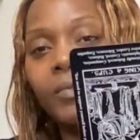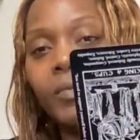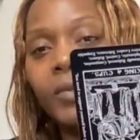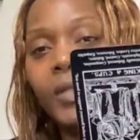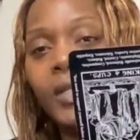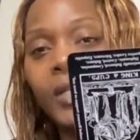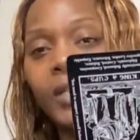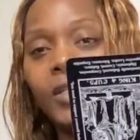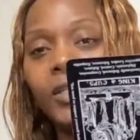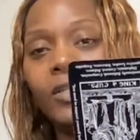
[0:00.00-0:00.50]
But
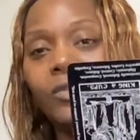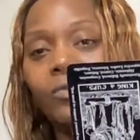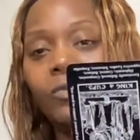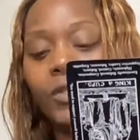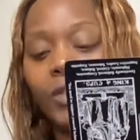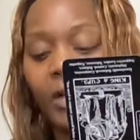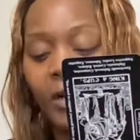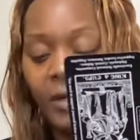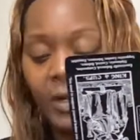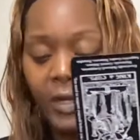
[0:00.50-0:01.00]
look at this
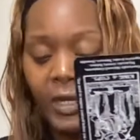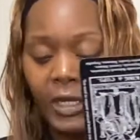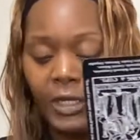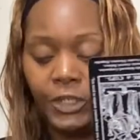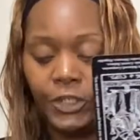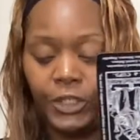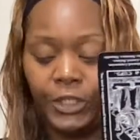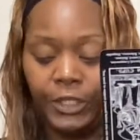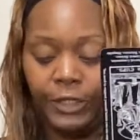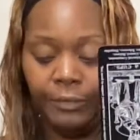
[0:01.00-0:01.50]
retarded ass
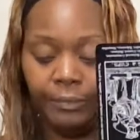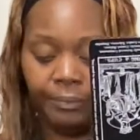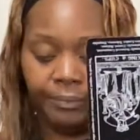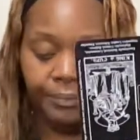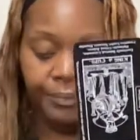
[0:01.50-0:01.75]
shit.